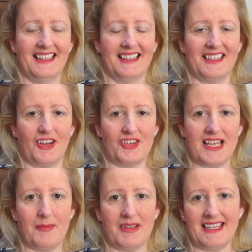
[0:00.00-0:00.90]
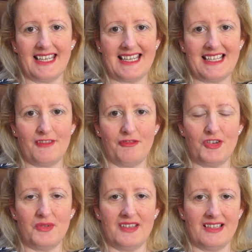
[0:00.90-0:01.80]
you know, some of these
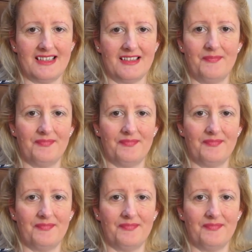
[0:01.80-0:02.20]
viewers